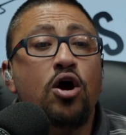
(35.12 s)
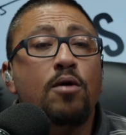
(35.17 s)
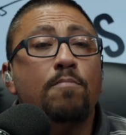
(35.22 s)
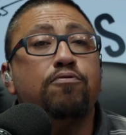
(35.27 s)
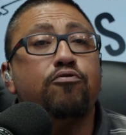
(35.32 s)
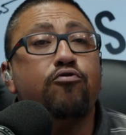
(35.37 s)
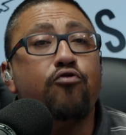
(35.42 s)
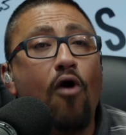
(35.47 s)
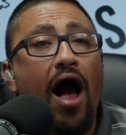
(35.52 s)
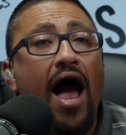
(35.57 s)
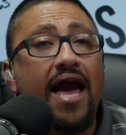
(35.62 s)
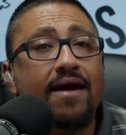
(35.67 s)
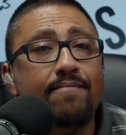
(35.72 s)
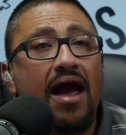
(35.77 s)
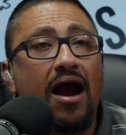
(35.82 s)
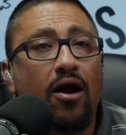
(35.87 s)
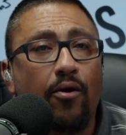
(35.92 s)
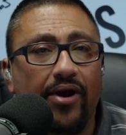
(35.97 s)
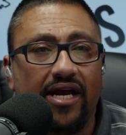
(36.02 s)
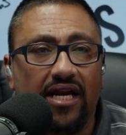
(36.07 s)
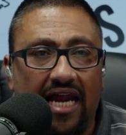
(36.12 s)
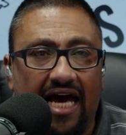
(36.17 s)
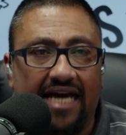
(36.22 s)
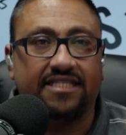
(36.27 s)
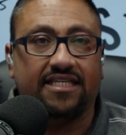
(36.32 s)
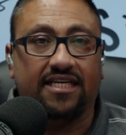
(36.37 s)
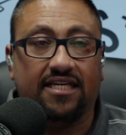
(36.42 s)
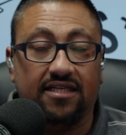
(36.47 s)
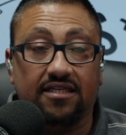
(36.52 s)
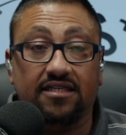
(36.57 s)
primary
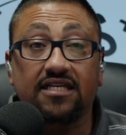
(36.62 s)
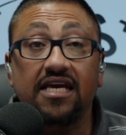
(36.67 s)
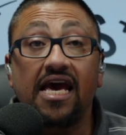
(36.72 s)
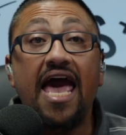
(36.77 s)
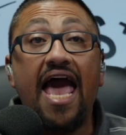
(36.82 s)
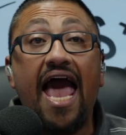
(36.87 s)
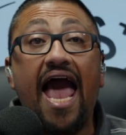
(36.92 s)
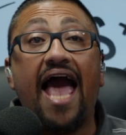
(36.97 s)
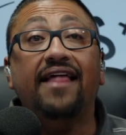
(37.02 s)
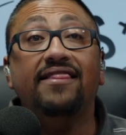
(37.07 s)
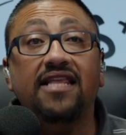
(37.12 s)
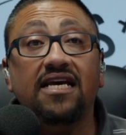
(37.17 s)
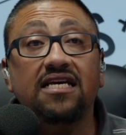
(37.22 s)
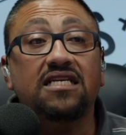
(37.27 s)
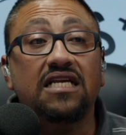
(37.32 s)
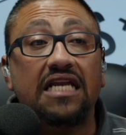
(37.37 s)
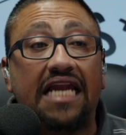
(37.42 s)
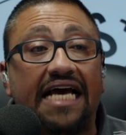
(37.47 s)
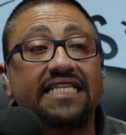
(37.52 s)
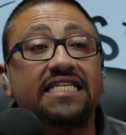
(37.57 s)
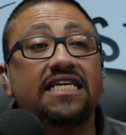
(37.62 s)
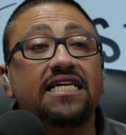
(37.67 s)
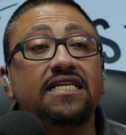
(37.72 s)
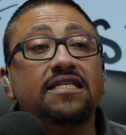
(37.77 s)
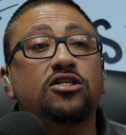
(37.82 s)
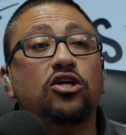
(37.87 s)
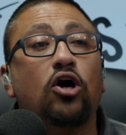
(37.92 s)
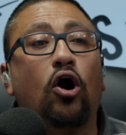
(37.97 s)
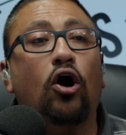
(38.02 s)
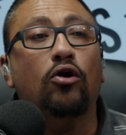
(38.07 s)
lessons, and these
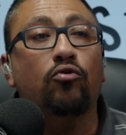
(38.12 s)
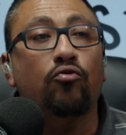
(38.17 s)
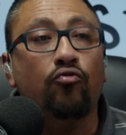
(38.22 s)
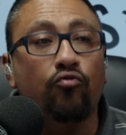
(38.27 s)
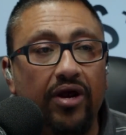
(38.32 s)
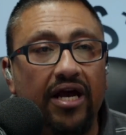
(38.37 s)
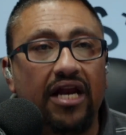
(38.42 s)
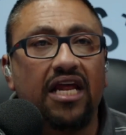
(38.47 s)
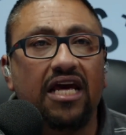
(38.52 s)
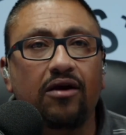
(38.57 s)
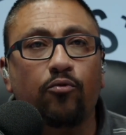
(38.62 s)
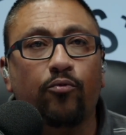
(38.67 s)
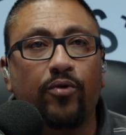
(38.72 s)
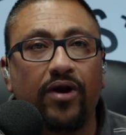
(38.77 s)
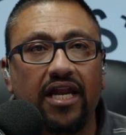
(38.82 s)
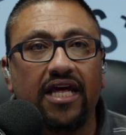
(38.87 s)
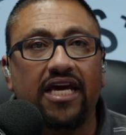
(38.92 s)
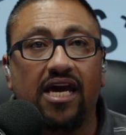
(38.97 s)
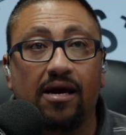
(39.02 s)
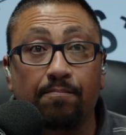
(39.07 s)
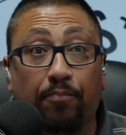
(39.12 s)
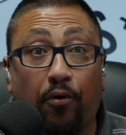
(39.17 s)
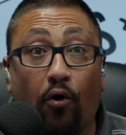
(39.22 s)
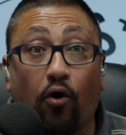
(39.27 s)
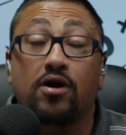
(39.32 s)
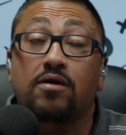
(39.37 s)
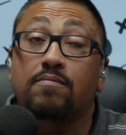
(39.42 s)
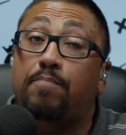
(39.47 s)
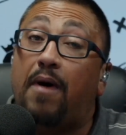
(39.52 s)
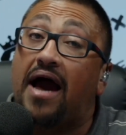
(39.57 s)
lessons are really, really
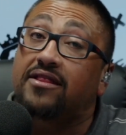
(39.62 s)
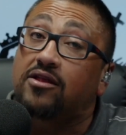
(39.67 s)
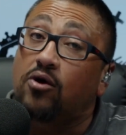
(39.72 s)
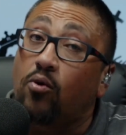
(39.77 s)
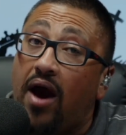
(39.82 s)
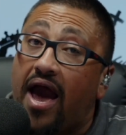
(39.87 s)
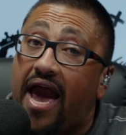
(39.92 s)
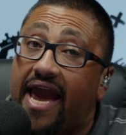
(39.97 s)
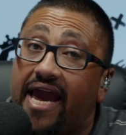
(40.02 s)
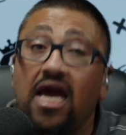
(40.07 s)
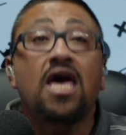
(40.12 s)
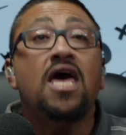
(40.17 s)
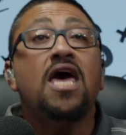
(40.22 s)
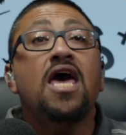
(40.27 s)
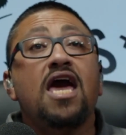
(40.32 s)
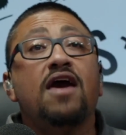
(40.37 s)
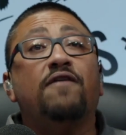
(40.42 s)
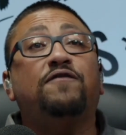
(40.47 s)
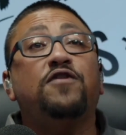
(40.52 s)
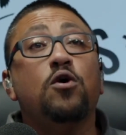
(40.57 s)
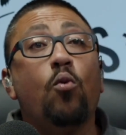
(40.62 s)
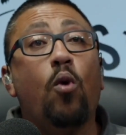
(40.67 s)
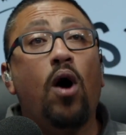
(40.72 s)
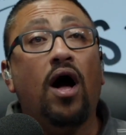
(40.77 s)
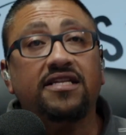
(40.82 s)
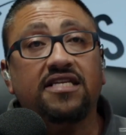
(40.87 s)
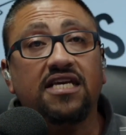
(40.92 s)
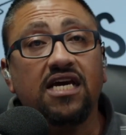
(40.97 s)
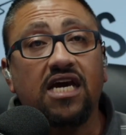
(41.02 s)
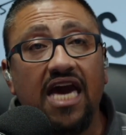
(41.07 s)
important. By the way, if you
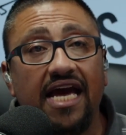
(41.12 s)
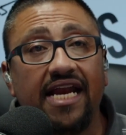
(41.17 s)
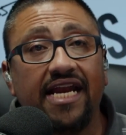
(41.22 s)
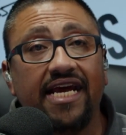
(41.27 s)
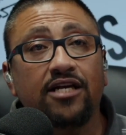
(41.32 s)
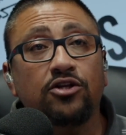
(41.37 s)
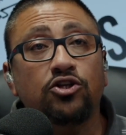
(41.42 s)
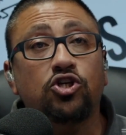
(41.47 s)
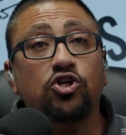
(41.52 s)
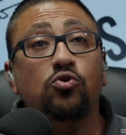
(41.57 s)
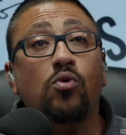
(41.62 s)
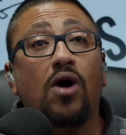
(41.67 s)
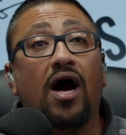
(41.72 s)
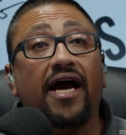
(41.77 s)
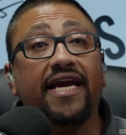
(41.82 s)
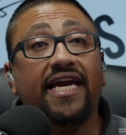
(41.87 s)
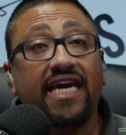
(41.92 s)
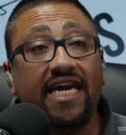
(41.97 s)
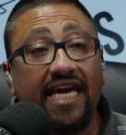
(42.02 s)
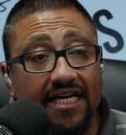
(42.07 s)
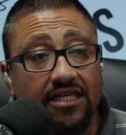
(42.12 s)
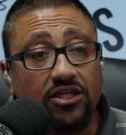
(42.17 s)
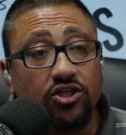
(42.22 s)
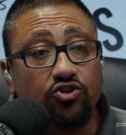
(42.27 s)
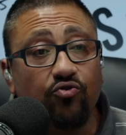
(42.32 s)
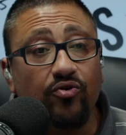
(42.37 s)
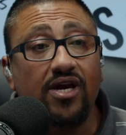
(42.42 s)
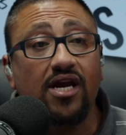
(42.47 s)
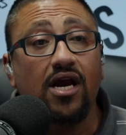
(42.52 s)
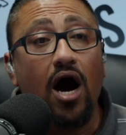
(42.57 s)
want to get into a
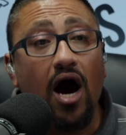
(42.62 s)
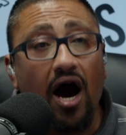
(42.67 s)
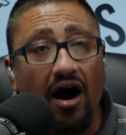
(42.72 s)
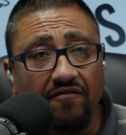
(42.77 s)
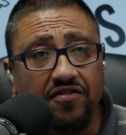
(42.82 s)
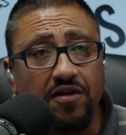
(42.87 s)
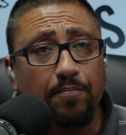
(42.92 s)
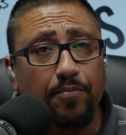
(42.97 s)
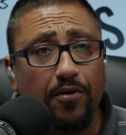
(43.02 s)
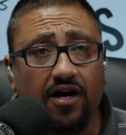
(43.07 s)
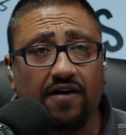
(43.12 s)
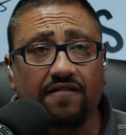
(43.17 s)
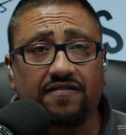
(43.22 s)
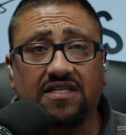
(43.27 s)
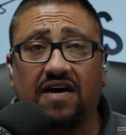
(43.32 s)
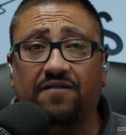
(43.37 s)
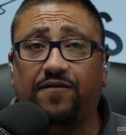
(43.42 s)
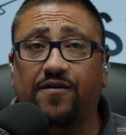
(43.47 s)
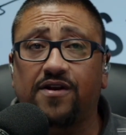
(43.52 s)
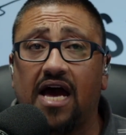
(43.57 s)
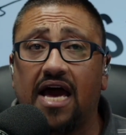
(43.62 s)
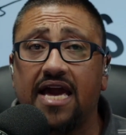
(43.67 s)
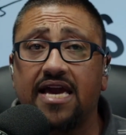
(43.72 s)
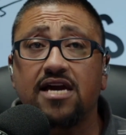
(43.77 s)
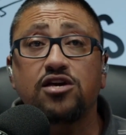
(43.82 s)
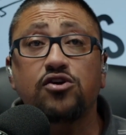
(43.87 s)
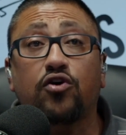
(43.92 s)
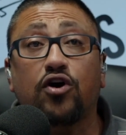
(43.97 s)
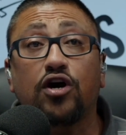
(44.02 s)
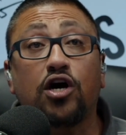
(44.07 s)
history of the book of Zephaniah,
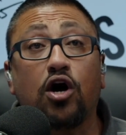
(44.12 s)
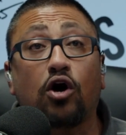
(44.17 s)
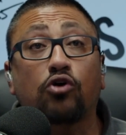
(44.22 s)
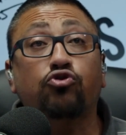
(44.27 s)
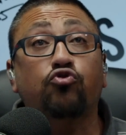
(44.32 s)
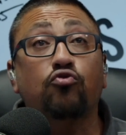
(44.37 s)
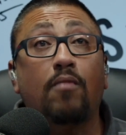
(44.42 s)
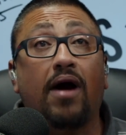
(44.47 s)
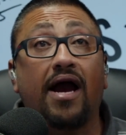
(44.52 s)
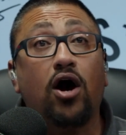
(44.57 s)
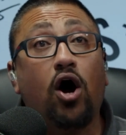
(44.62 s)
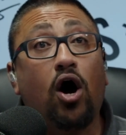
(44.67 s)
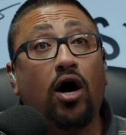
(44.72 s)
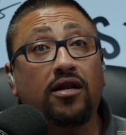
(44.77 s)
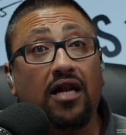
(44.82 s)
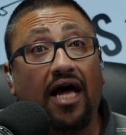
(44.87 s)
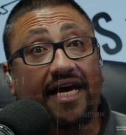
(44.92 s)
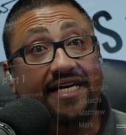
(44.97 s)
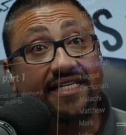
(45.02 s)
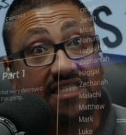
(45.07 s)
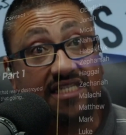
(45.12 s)
you can go through my online